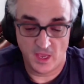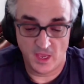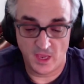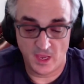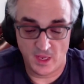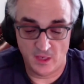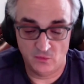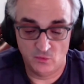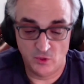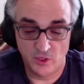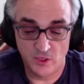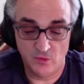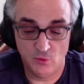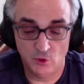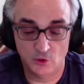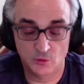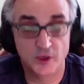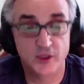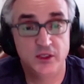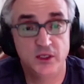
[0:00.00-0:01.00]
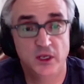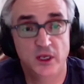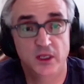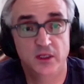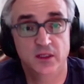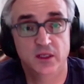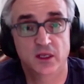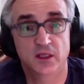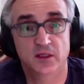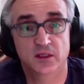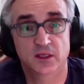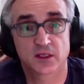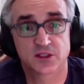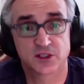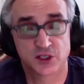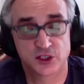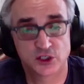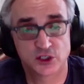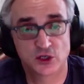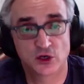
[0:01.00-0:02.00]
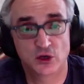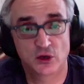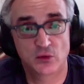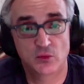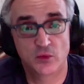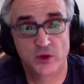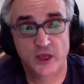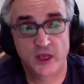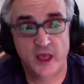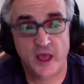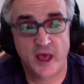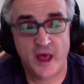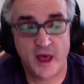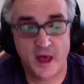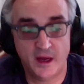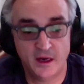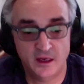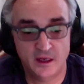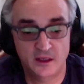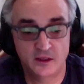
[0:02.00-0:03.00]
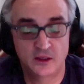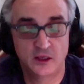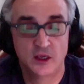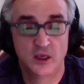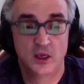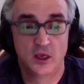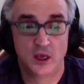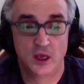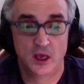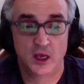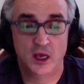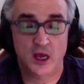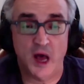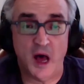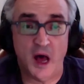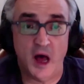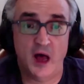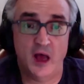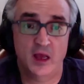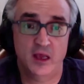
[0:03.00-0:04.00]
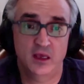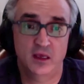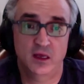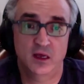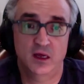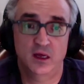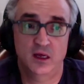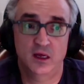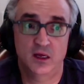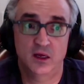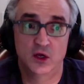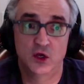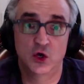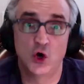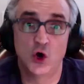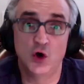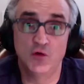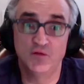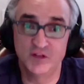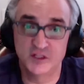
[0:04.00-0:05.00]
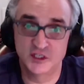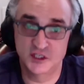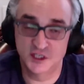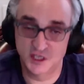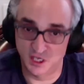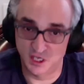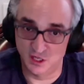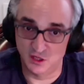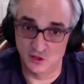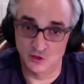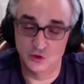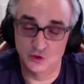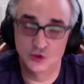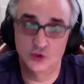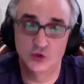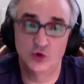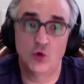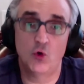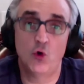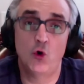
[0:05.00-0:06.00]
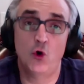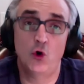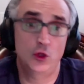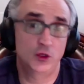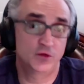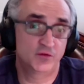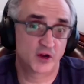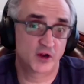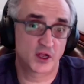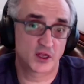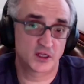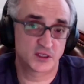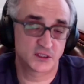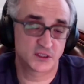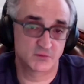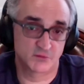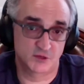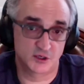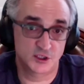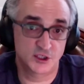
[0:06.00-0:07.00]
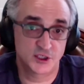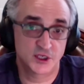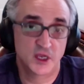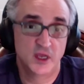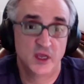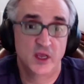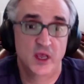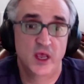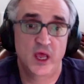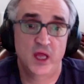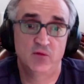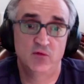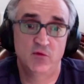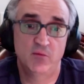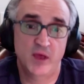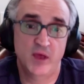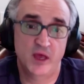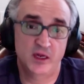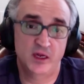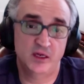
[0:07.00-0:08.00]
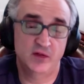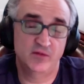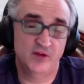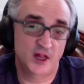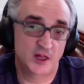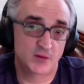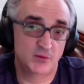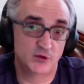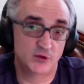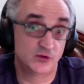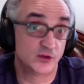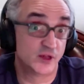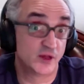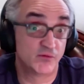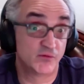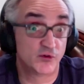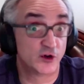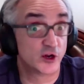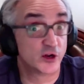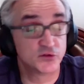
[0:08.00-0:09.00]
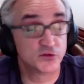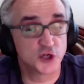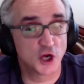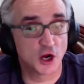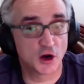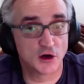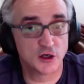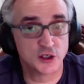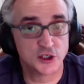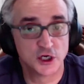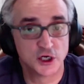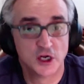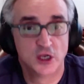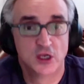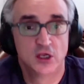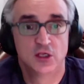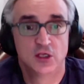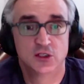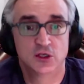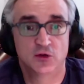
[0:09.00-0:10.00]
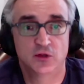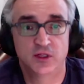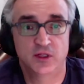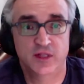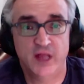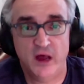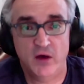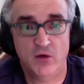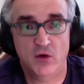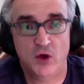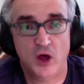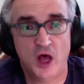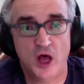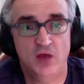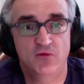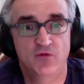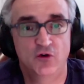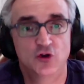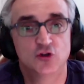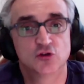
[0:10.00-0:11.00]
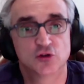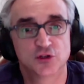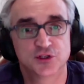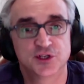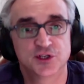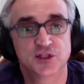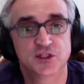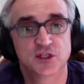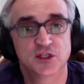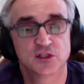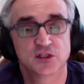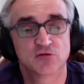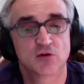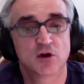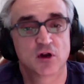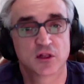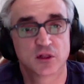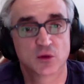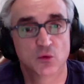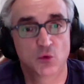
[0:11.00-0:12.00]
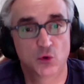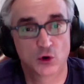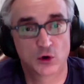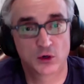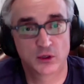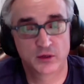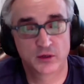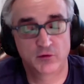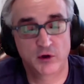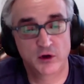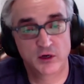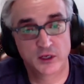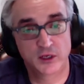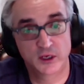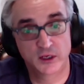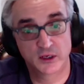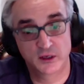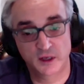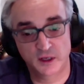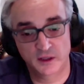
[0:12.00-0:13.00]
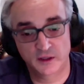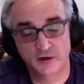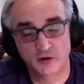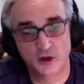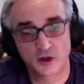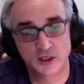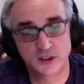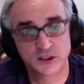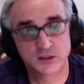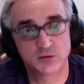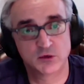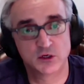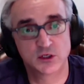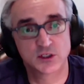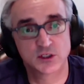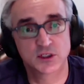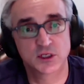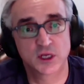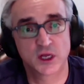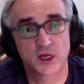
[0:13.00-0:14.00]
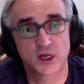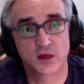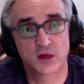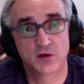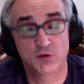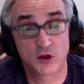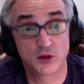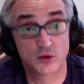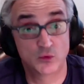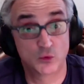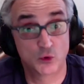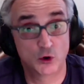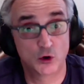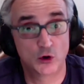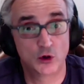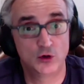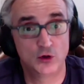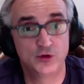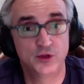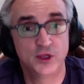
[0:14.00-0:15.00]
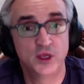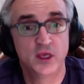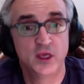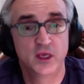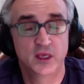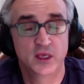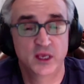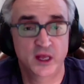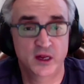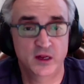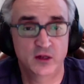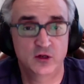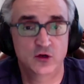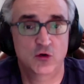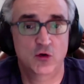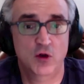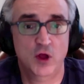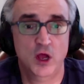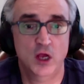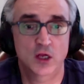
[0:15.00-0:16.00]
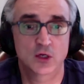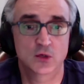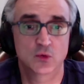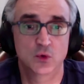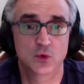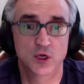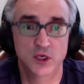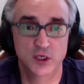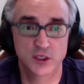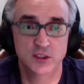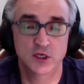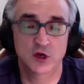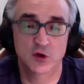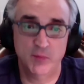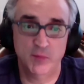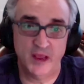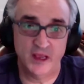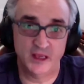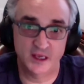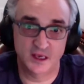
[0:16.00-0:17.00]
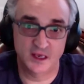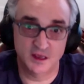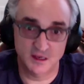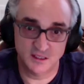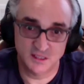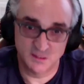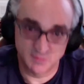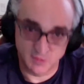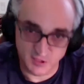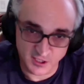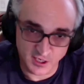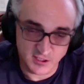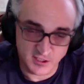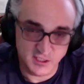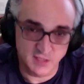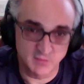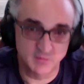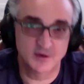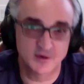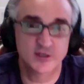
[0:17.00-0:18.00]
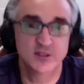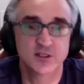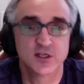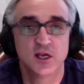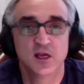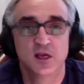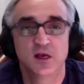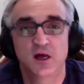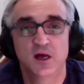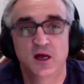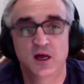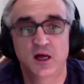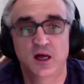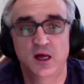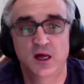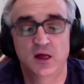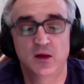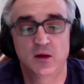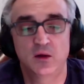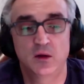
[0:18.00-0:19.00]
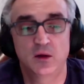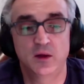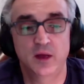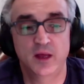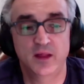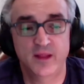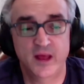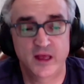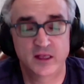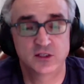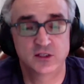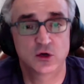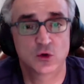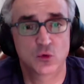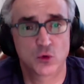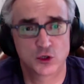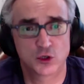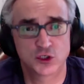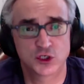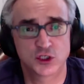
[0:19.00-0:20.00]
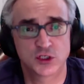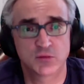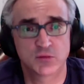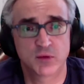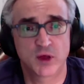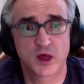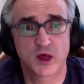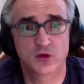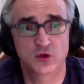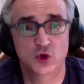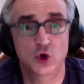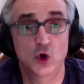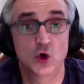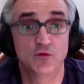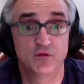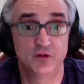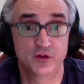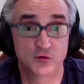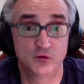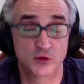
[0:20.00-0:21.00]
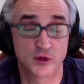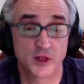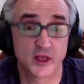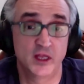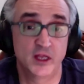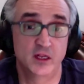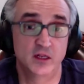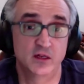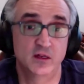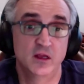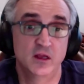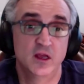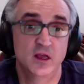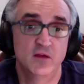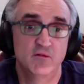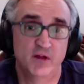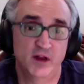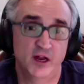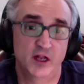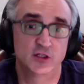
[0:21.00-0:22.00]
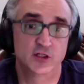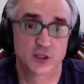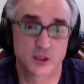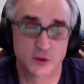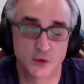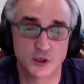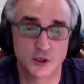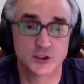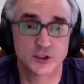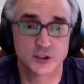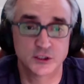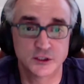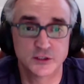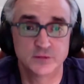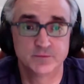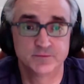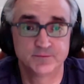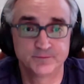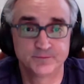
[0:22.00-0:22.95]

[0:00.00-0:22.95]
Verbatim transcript: And we, what we did at Kasisto, we added Kai, uh, COVID skill to all of our customers and we made it available to them free of charge. So that now Kai virtual assistants running the world, running our customers uh, around the world can interact with our banking customers' customers uh, and answer questions about COVID-related financial questions.